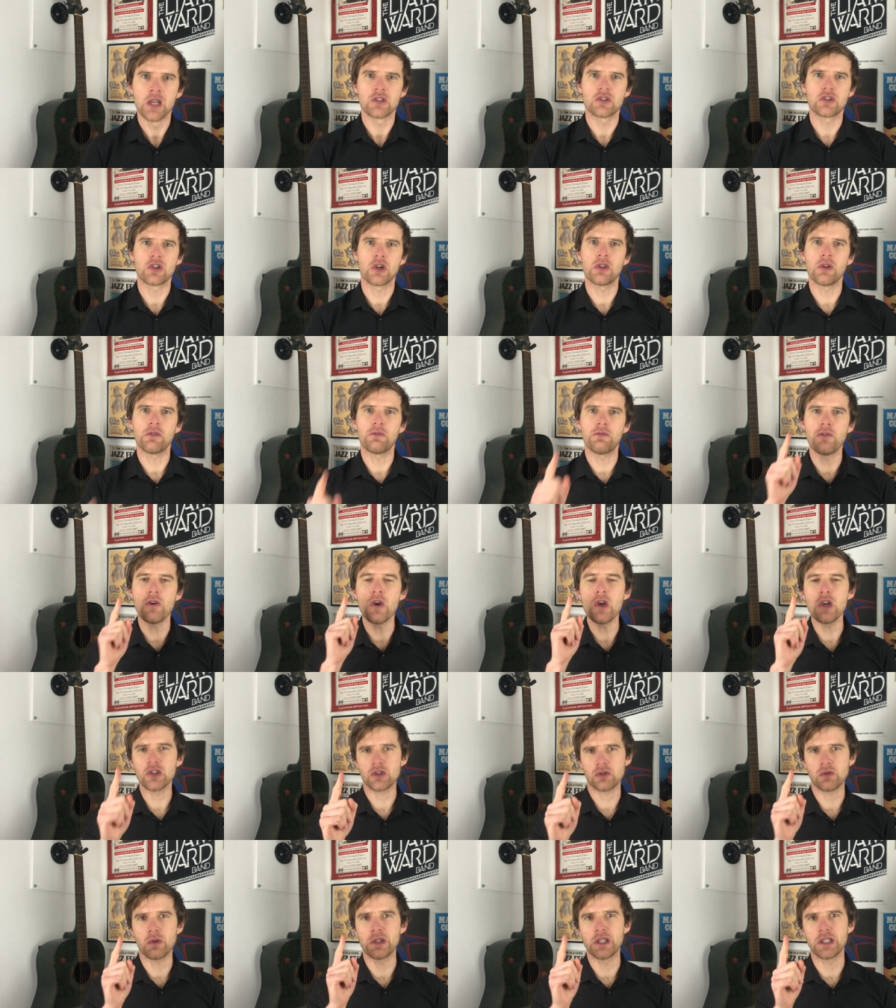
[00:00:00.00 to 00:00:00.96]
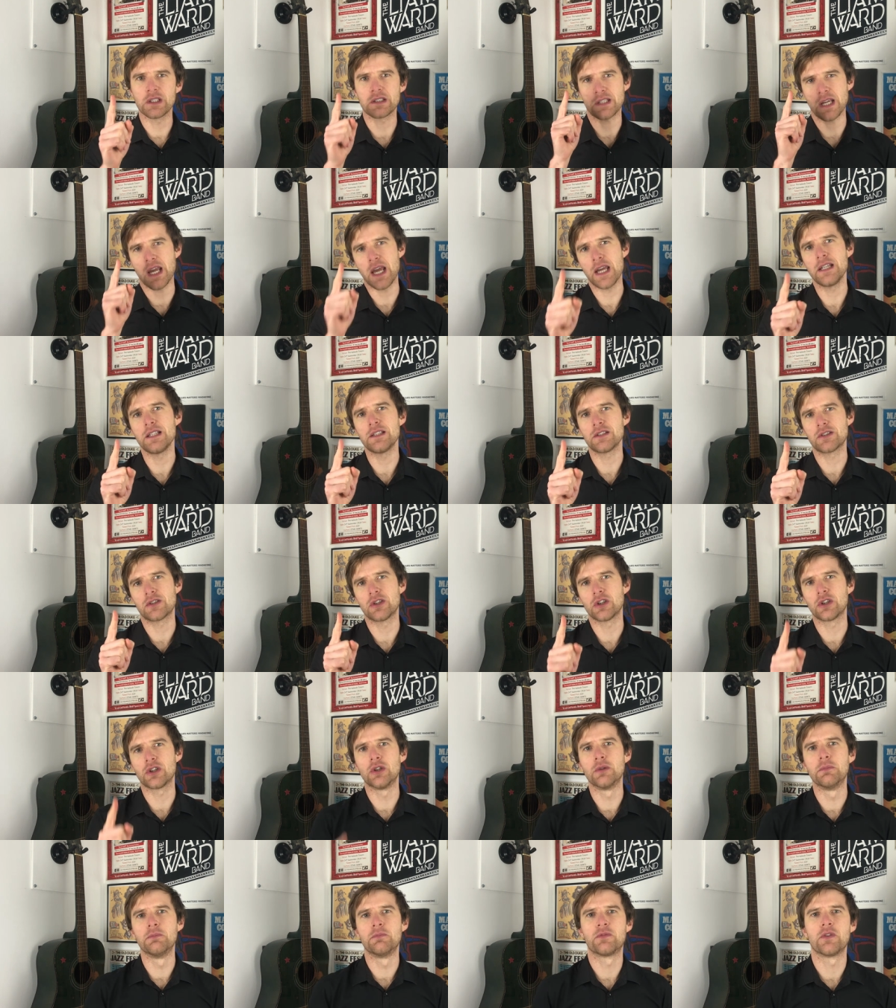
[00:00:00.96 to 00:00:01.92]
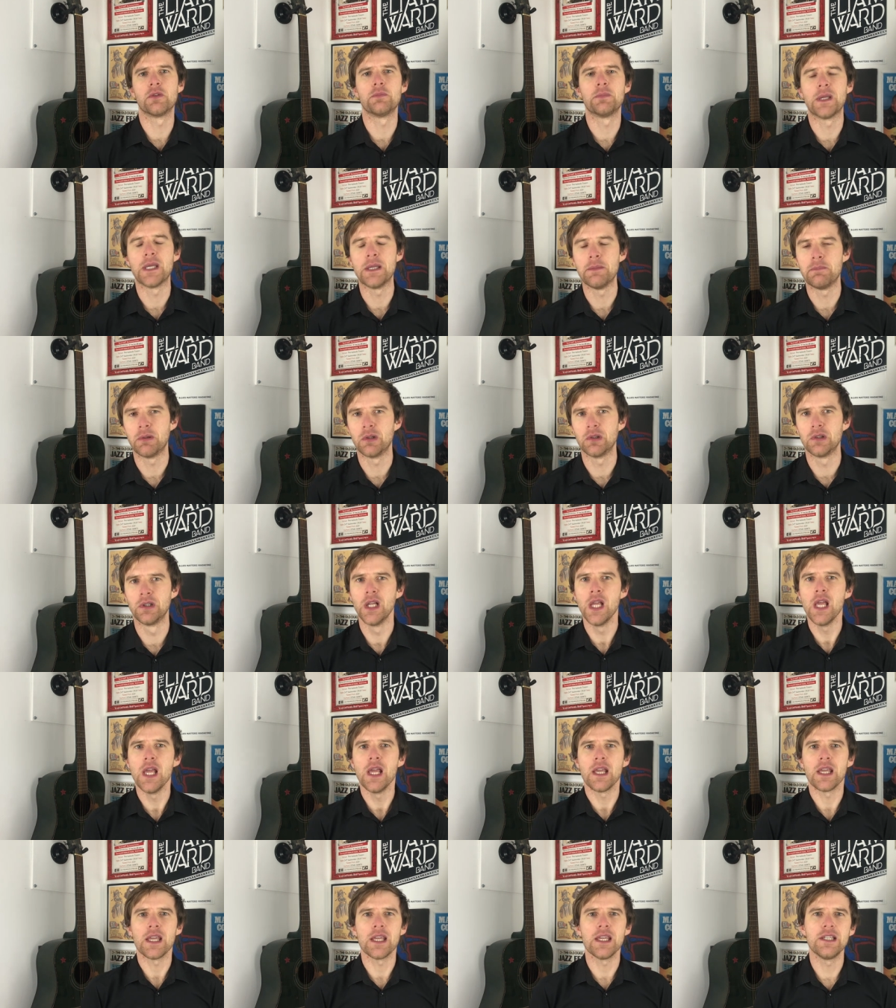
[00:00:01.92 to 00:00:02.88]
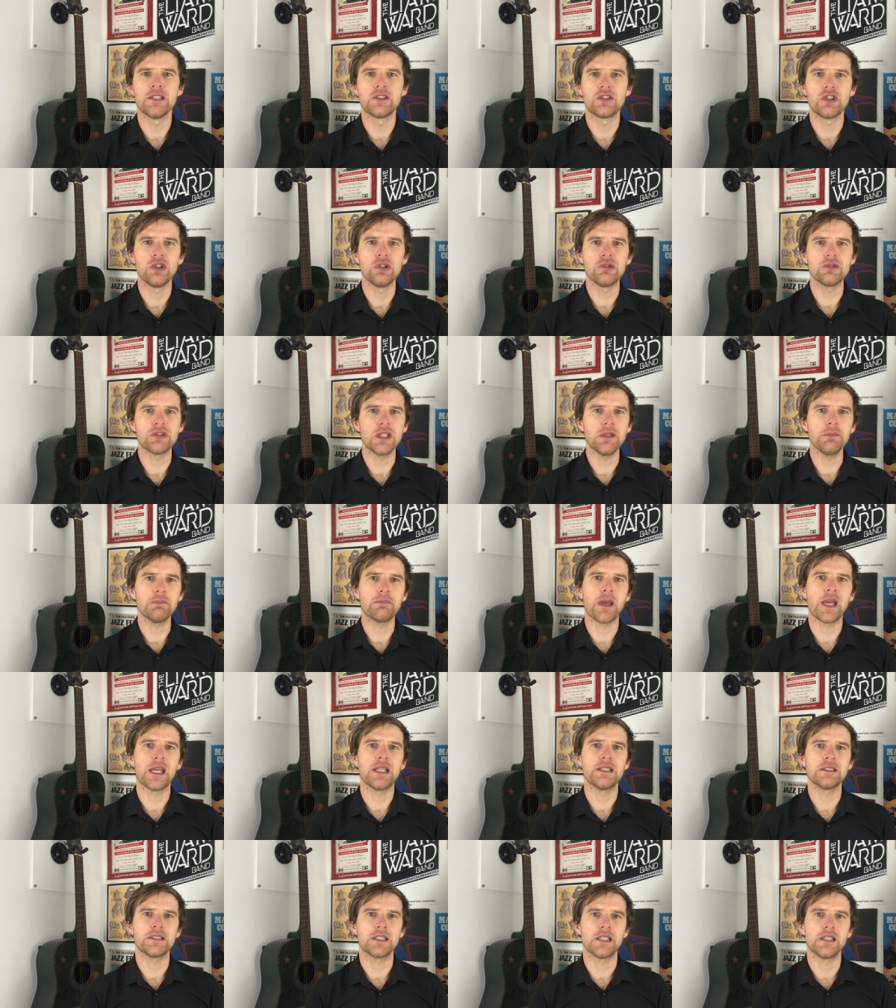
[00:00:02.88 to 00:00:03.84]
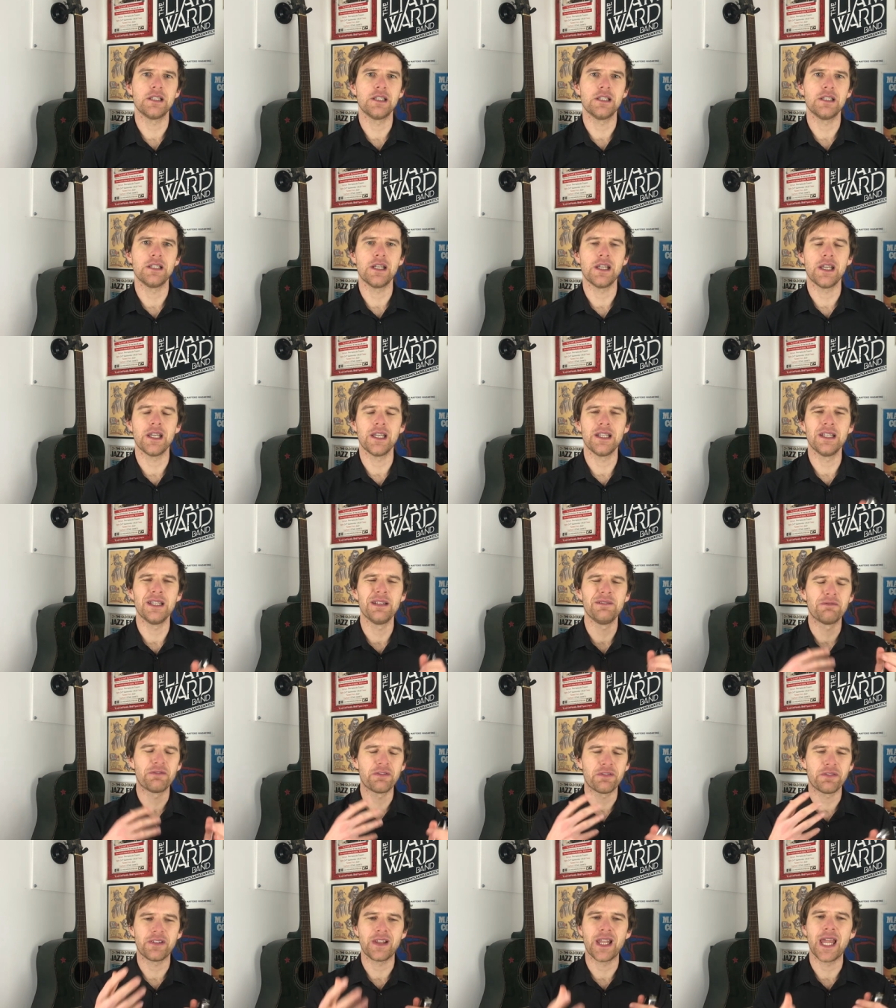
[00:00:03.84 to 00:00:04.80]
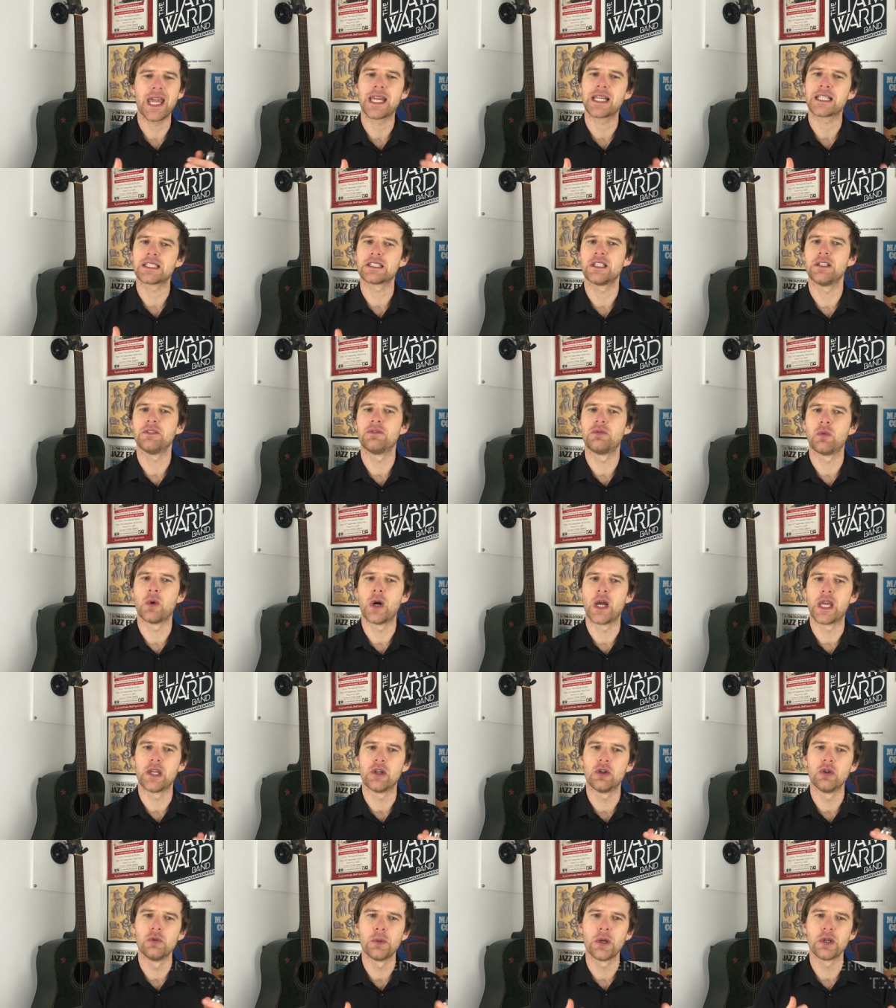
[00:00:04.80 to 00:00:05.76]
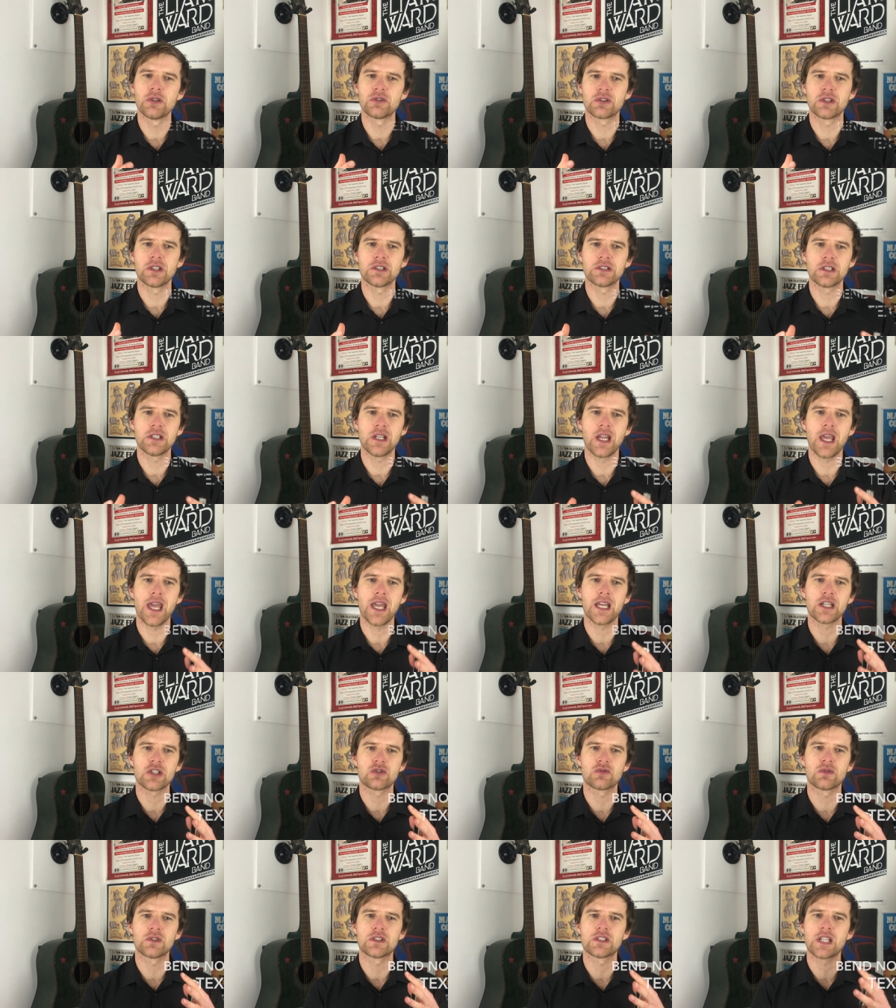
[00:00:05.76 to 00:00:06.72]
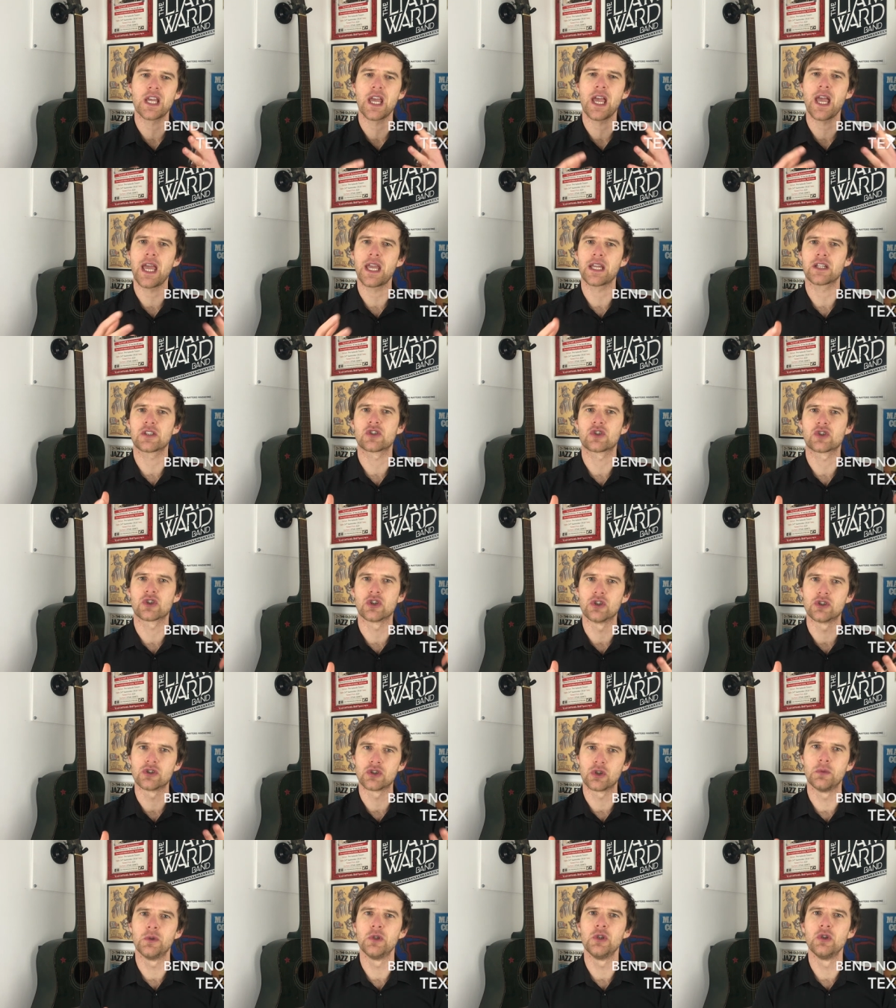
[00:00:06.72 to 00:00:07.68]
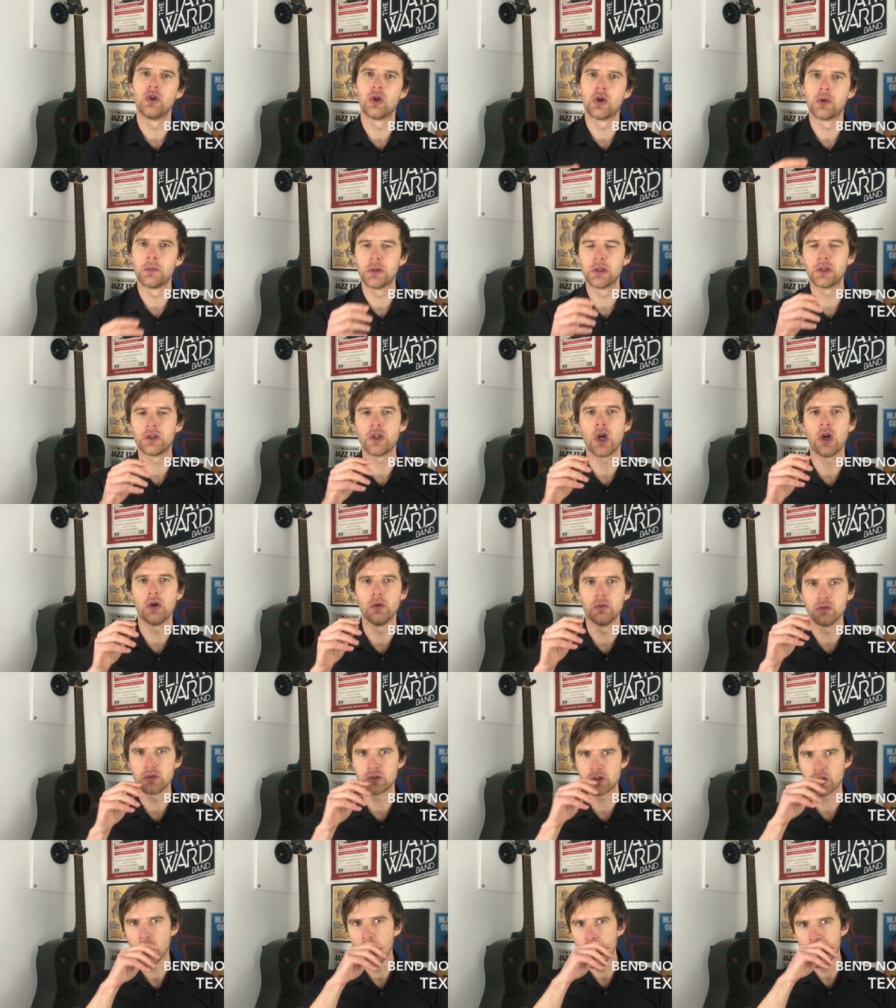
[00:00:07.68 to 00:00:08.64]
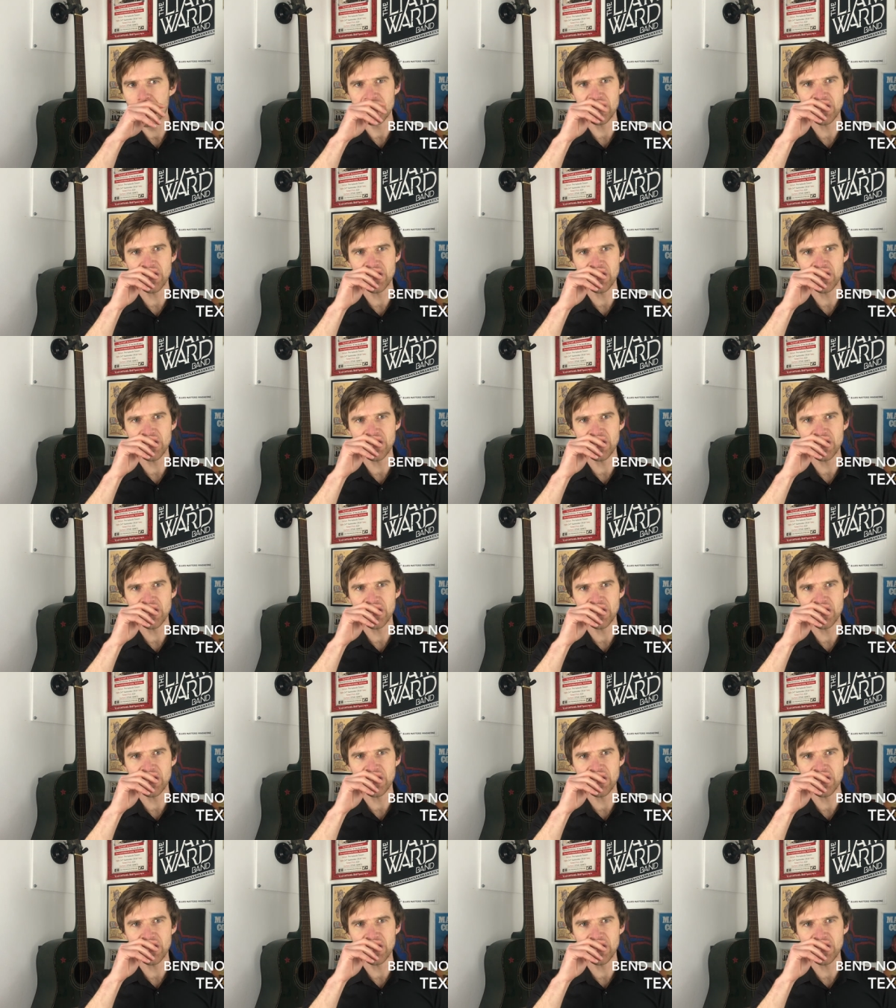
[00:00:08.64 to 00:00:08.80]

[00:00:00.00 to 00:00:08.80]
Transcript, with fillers: So the first one that tends to come for people is using bends in an, an inflective way, almost as an extra texture to a normal note.